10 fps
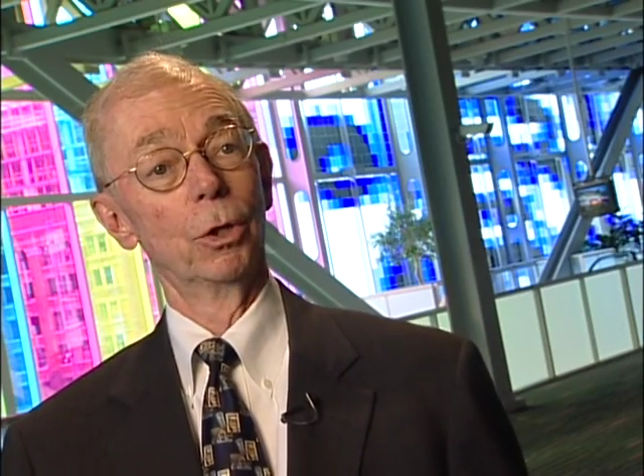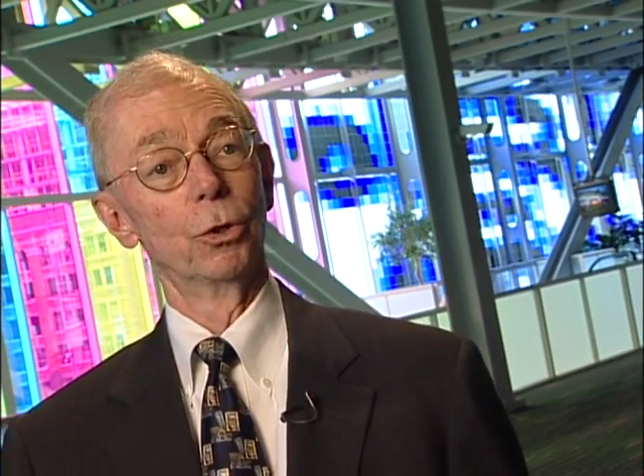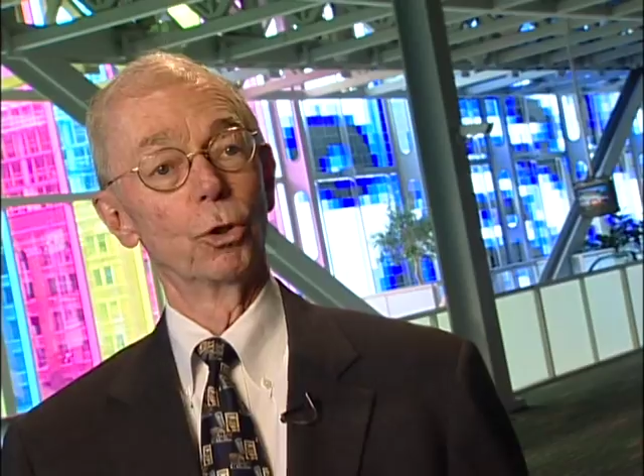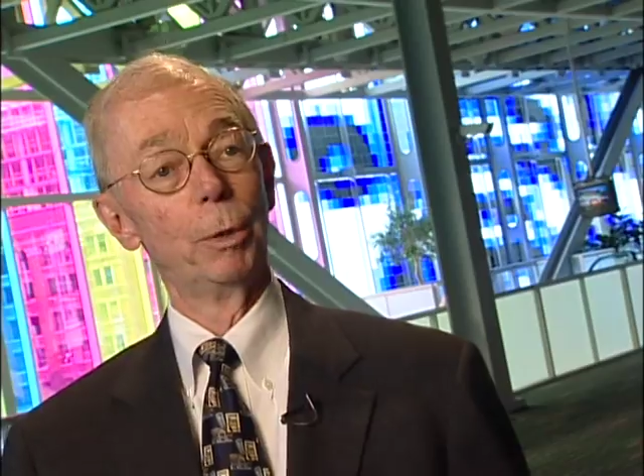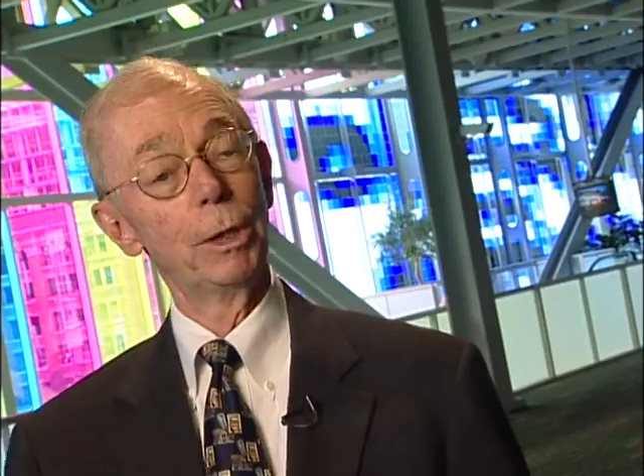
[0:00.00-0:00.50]

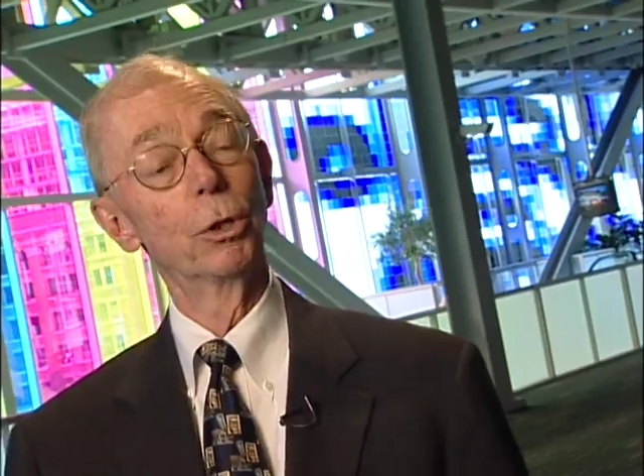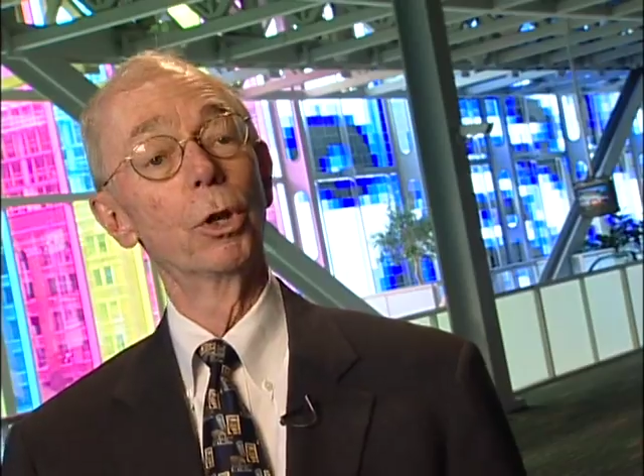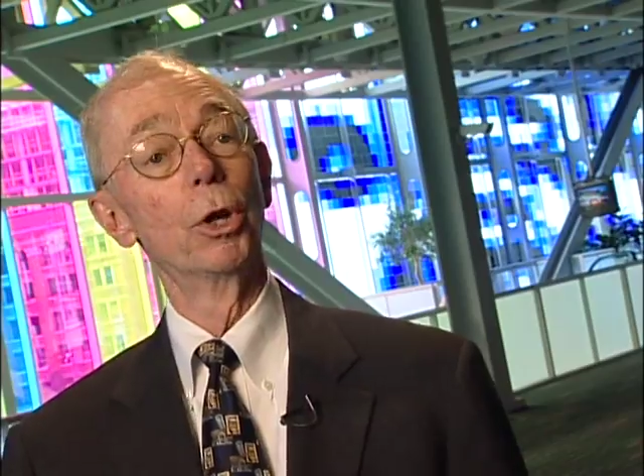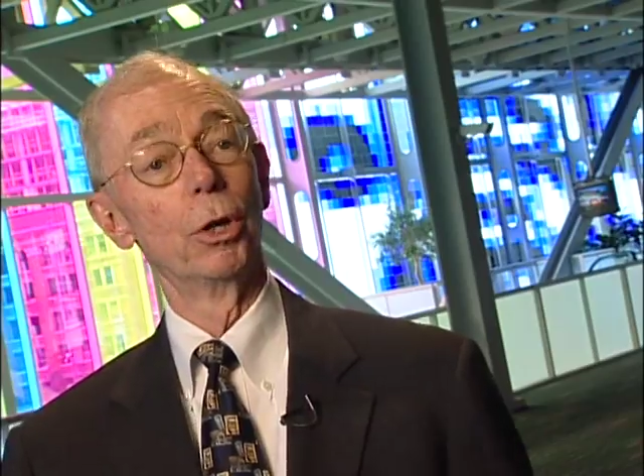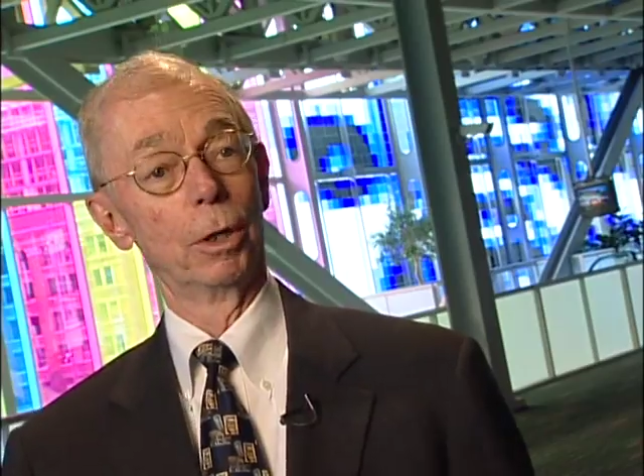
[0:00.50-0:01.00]
So we need to
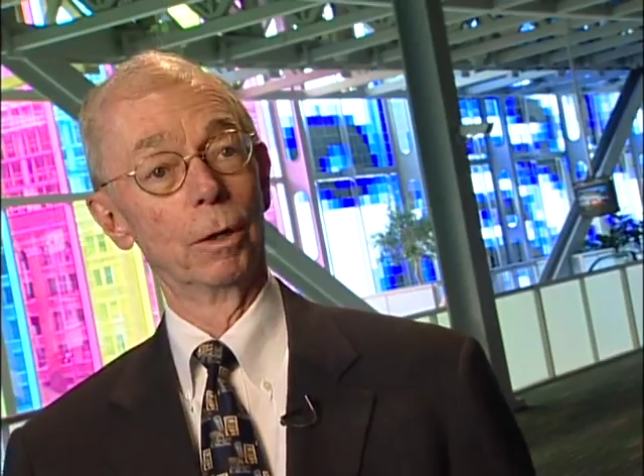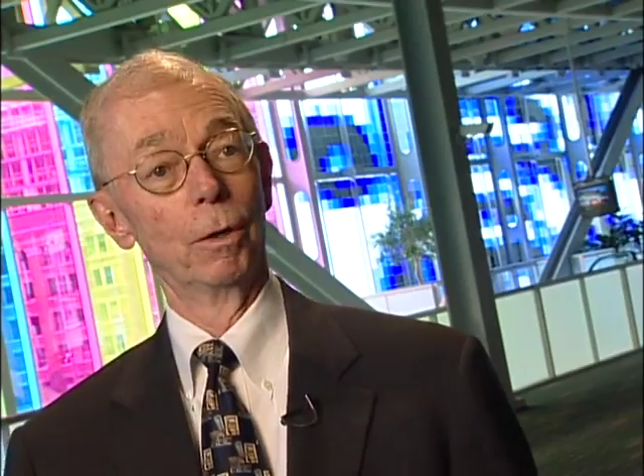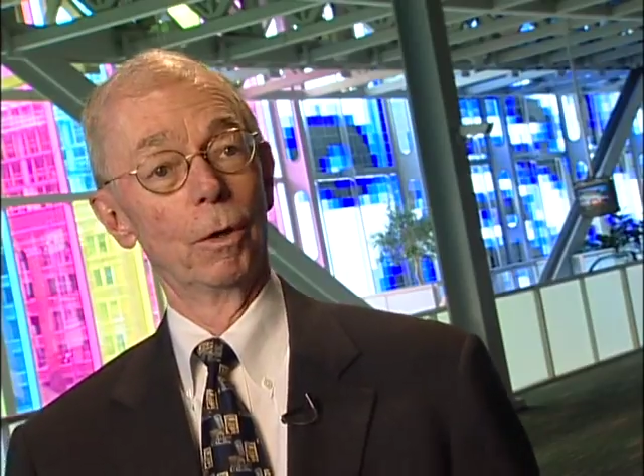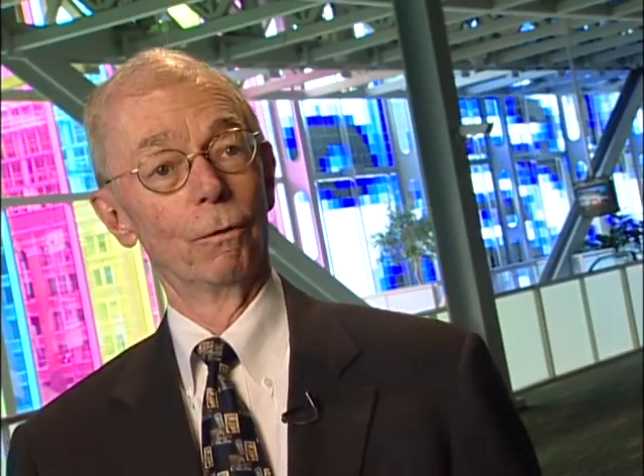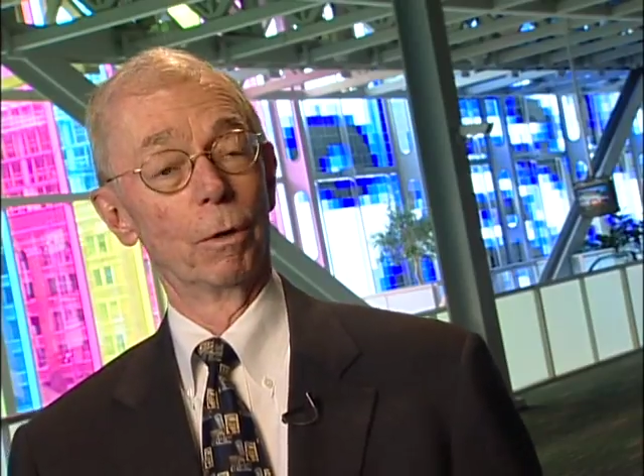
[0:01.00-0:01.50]
learn
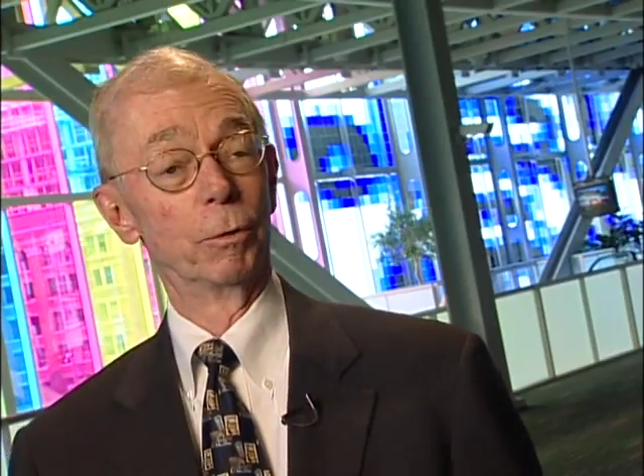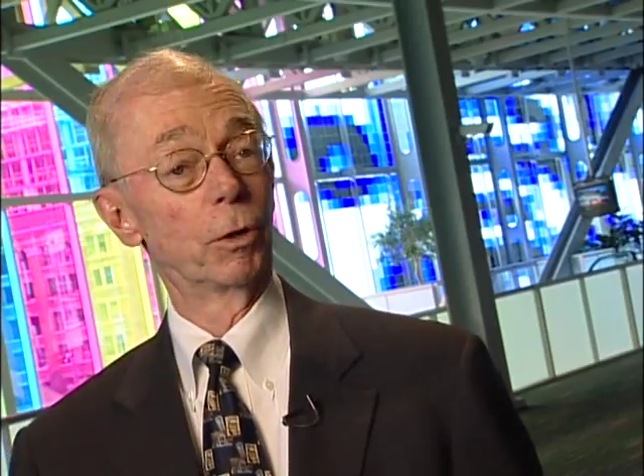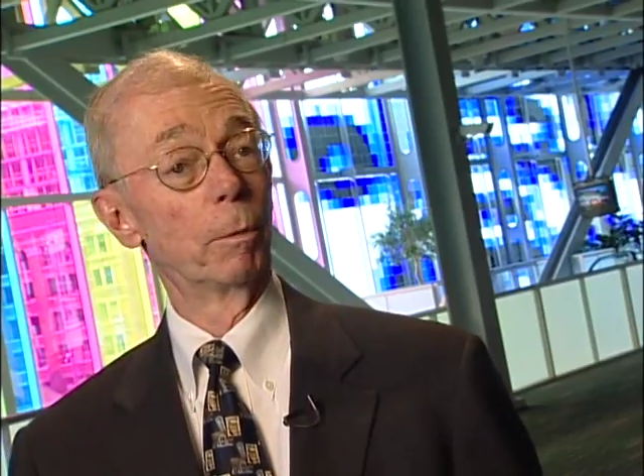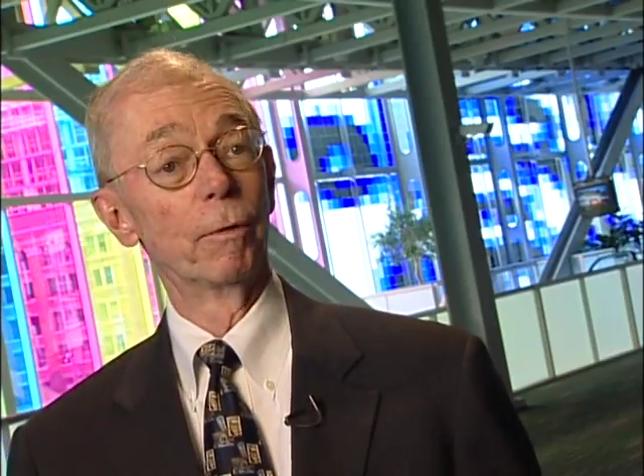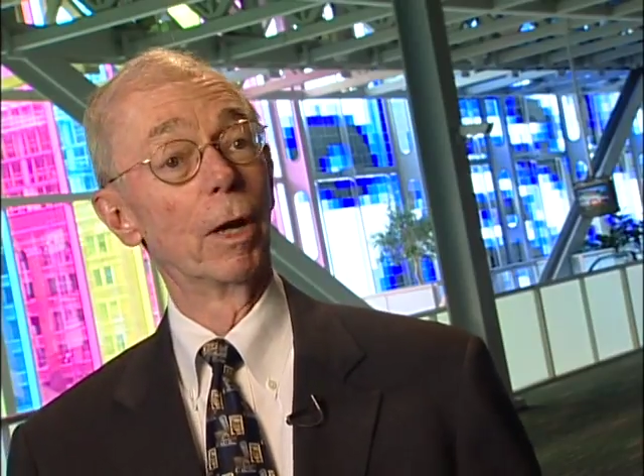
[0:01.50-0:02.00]
from
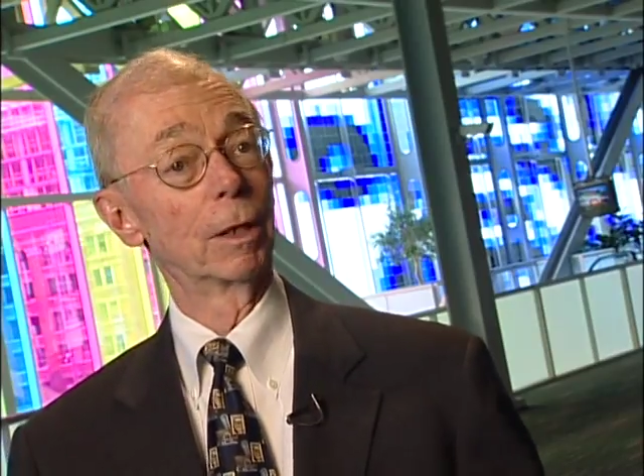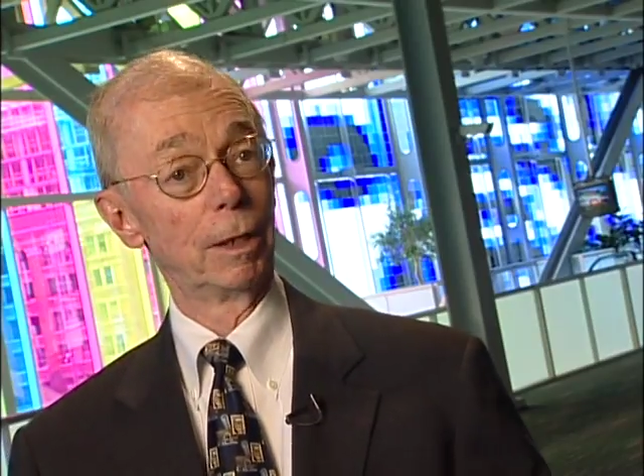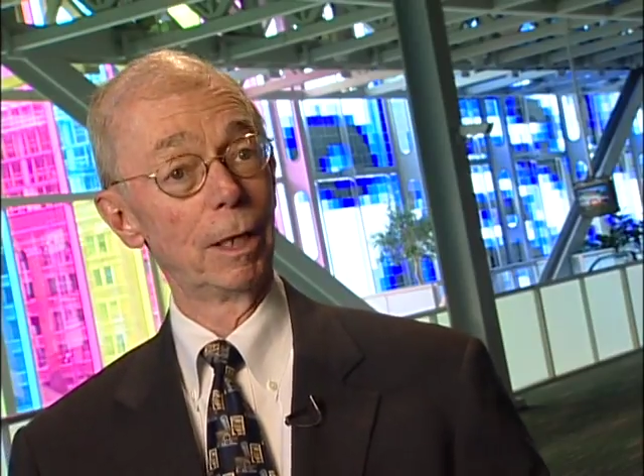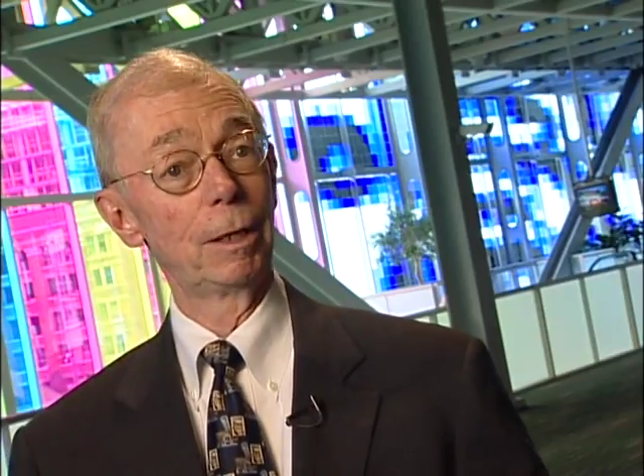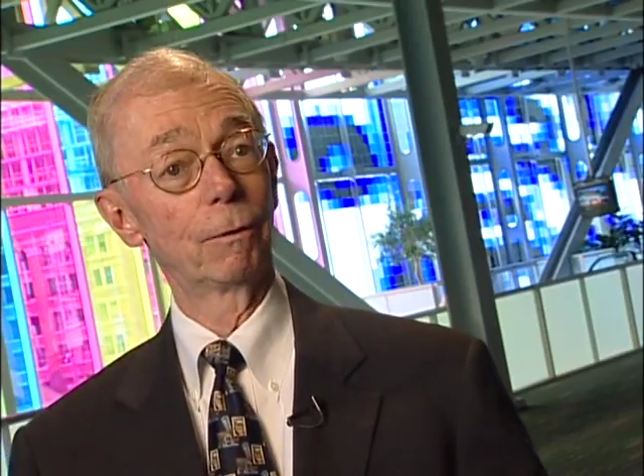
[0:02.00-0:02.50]
some of our
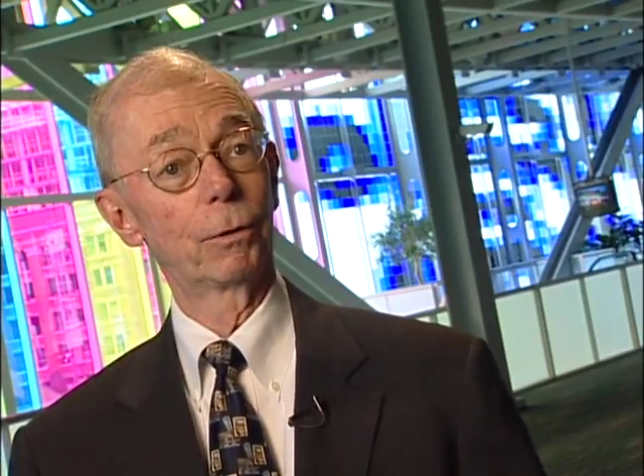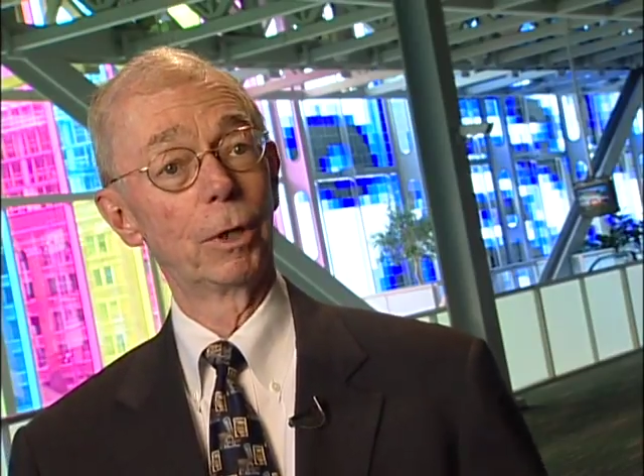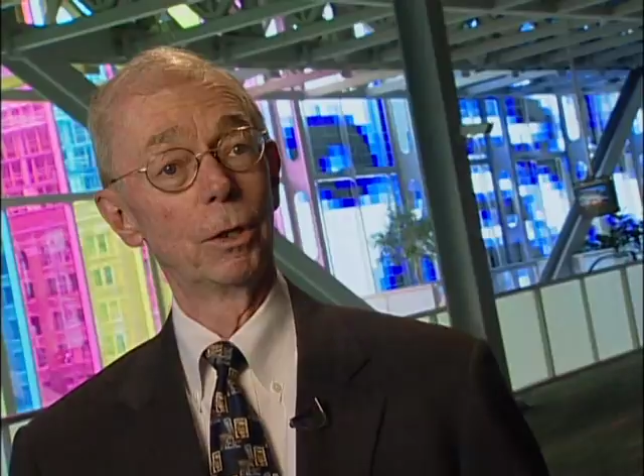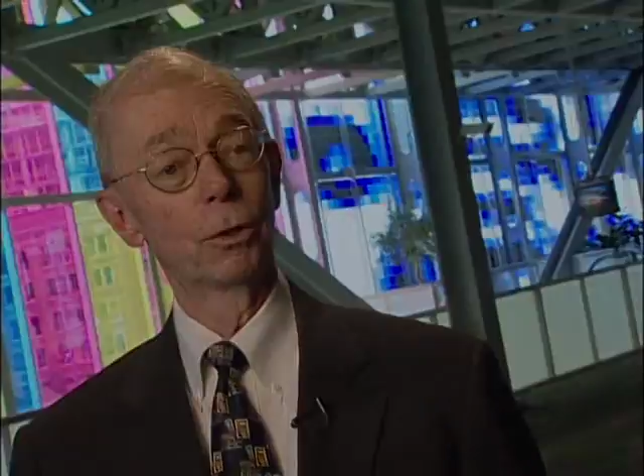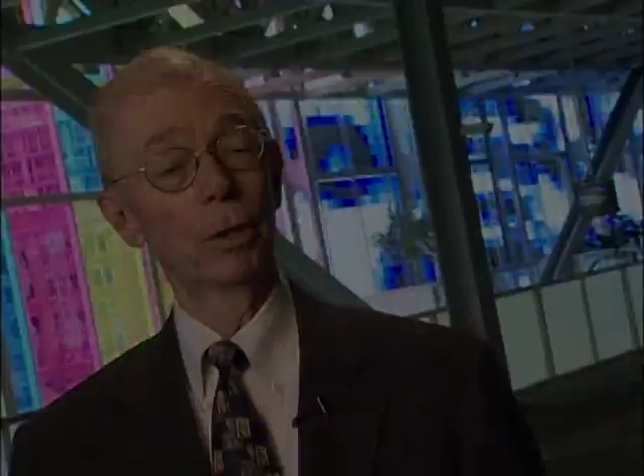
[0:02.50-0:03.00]
Canadian
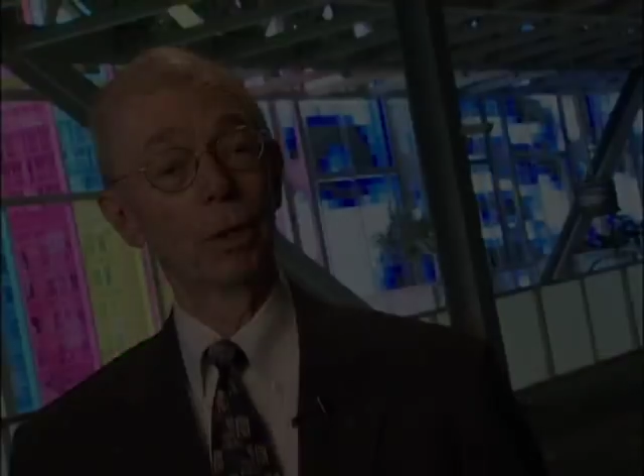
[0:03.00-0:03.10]
friends.